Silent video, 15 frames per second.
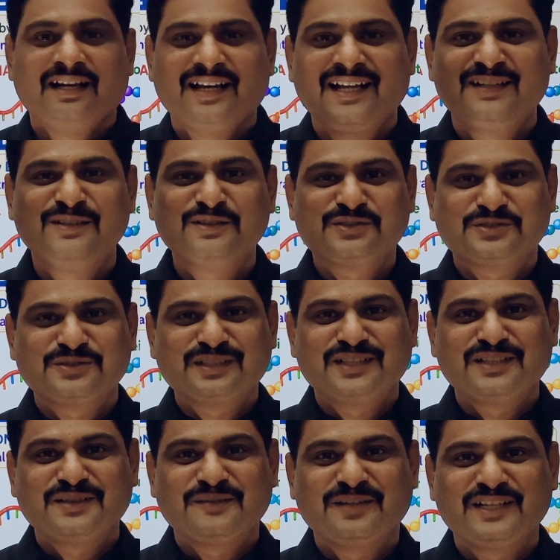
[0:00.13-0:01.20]
Hello
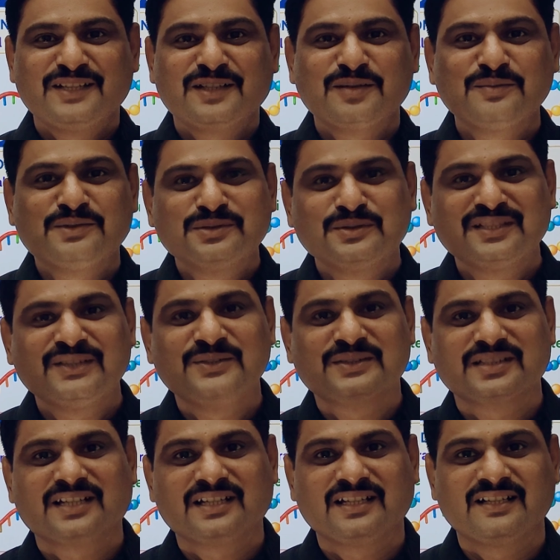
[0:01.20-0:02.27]
student, welcome to
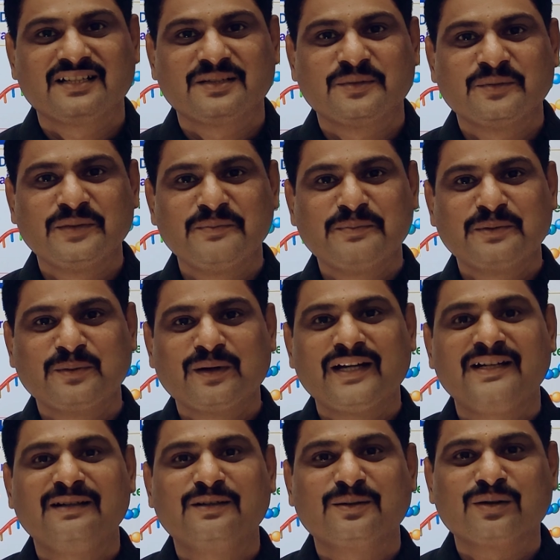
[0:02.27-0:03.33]
Navshala. We
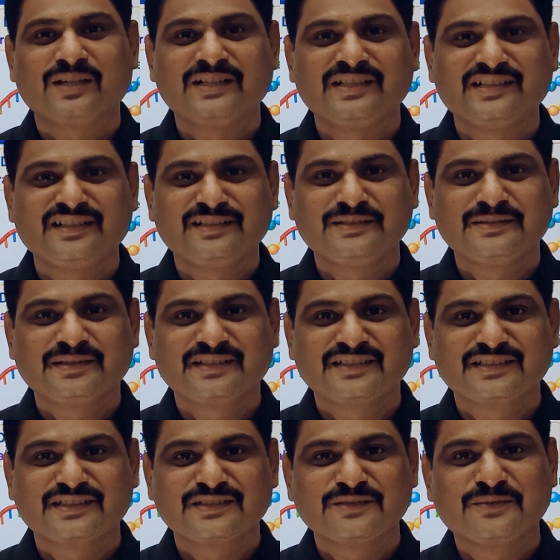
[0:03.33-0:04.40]
provide quality
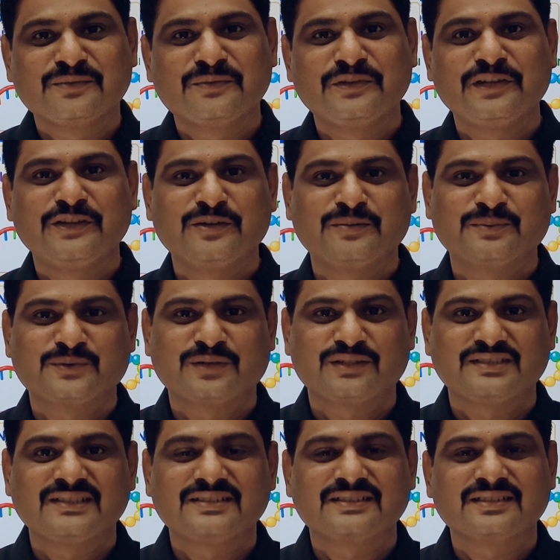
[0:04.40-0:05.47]
education free of
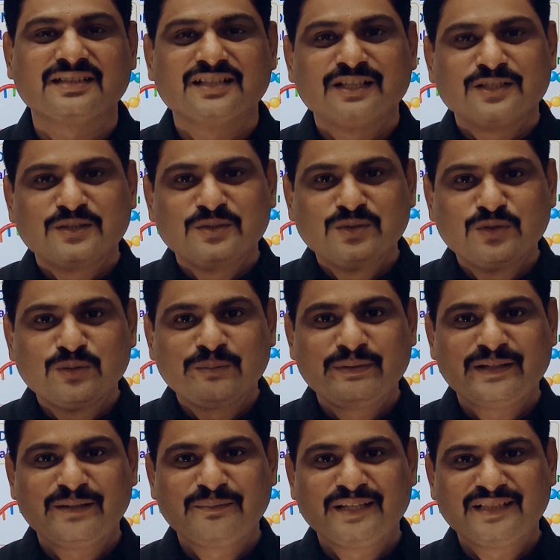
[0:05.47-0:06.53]
cost. No
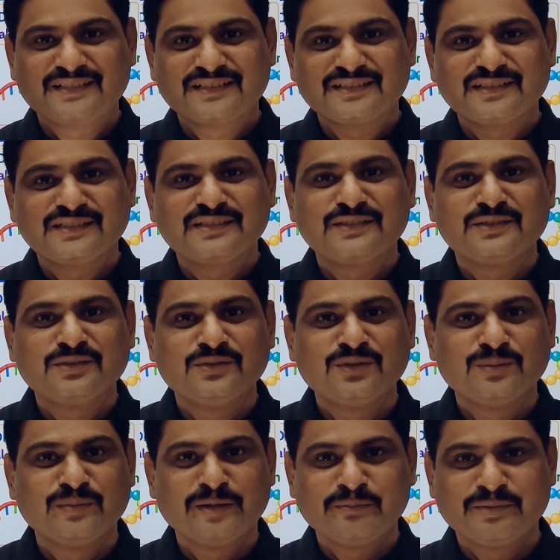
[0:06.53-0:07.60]
paid batches,
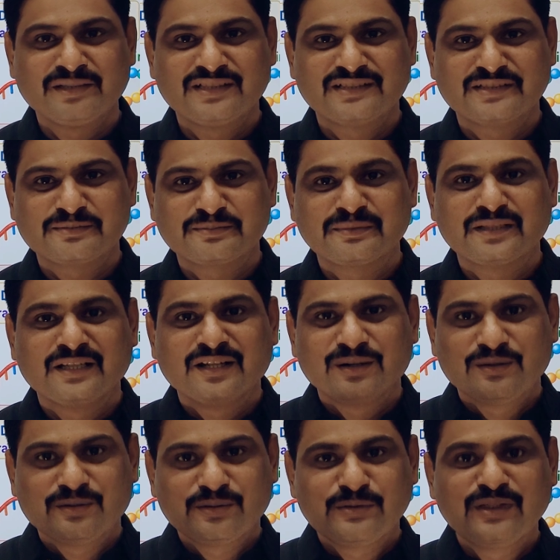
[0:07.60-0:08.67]
no membership.
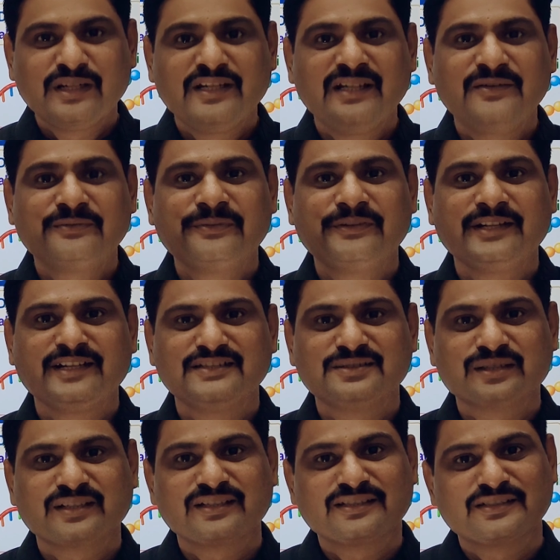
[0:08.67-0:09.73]
Only free
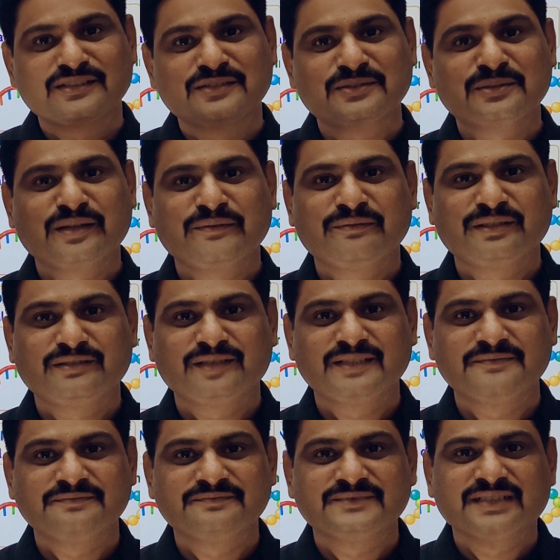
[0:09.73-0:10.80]
educations to
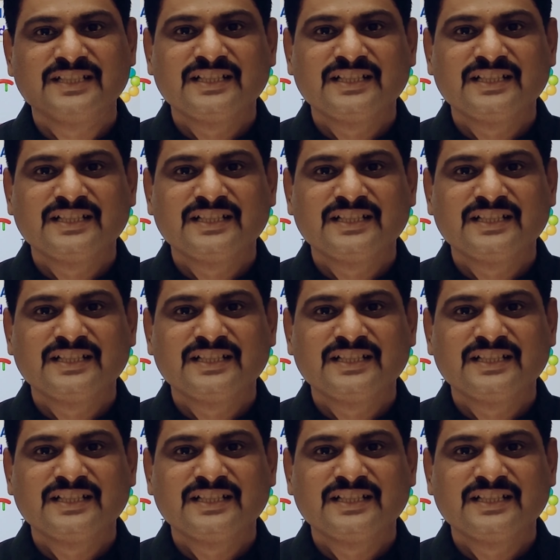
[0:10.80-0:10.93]
everyone.